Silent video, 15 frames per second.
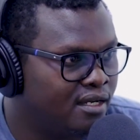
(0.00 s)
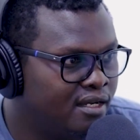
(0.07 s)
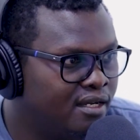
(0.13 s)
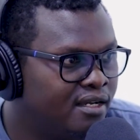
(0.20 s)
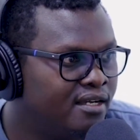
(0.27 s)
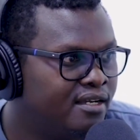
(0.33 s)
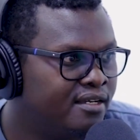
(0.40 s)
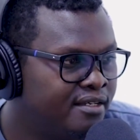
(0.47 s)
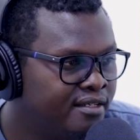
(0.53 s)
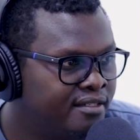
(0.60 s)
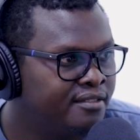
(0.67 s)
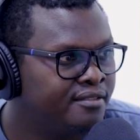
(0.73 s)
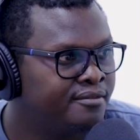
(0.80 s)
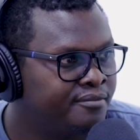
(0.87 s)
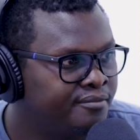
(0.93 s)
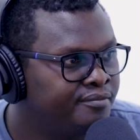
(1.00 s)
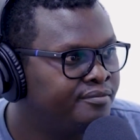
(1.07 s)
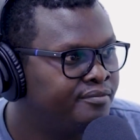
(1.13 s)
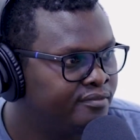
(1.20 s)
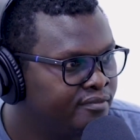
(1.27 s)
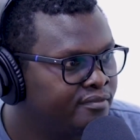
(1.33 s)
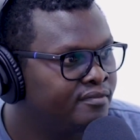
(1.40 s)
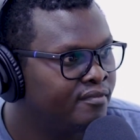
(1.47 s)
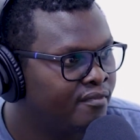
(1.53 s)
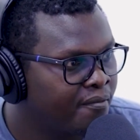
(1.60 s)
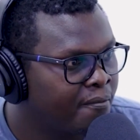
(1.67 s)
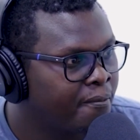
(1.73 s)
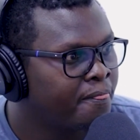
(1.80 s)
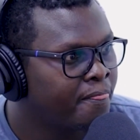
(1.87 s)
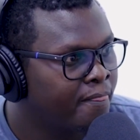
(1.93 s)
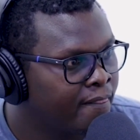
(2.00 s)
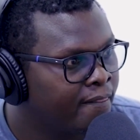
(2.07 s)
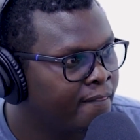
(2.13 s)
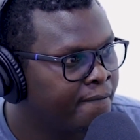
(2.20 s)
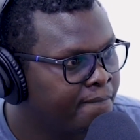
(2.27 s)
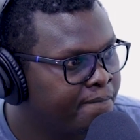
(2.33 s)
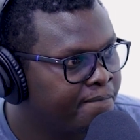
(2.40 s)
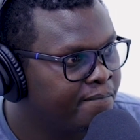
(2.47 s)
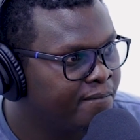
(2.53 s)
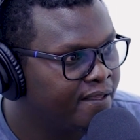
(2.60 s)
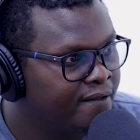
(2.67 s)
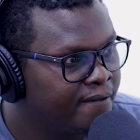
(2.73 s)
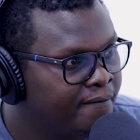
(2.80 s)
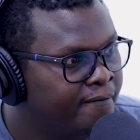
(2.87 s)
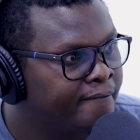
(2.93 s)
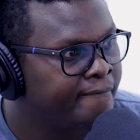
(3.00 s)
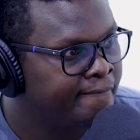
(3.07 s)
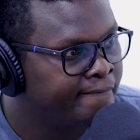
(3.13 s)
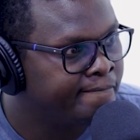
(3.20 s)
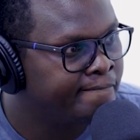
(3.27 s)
Because once you get the language right, see now, next time